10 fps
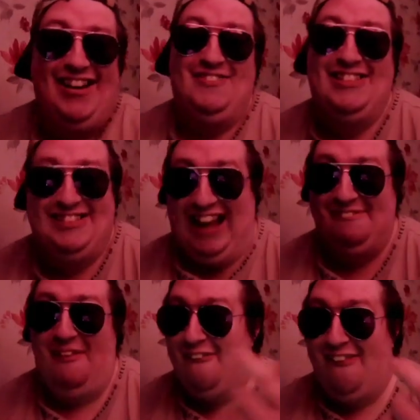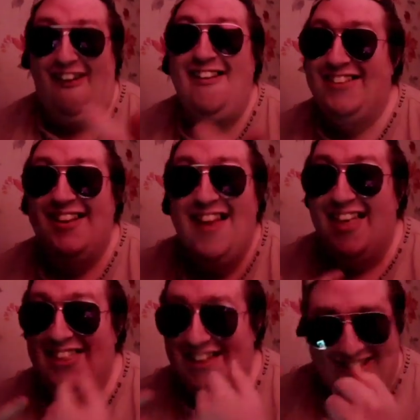even say my words.
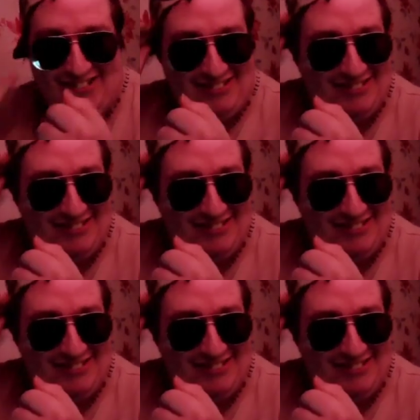Think.